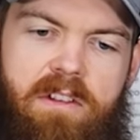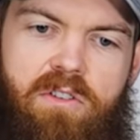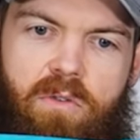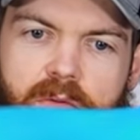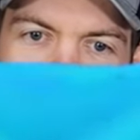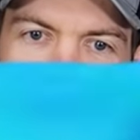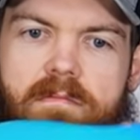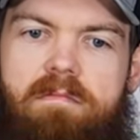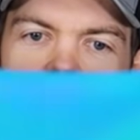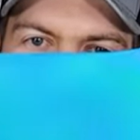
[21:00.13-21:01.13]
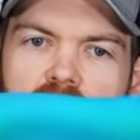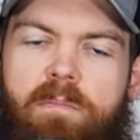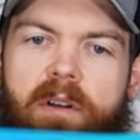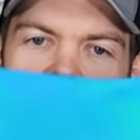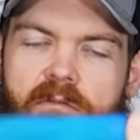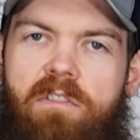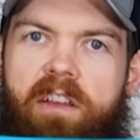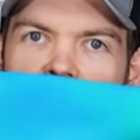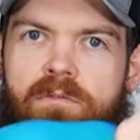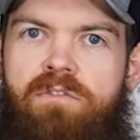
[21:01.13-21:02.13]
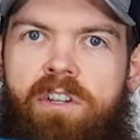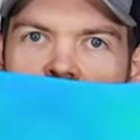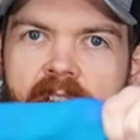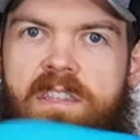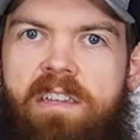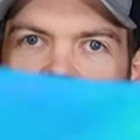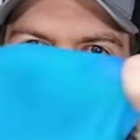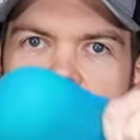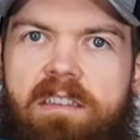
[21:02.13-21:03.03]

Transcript: I mean, it's cool. You could probably release some stress with this thing.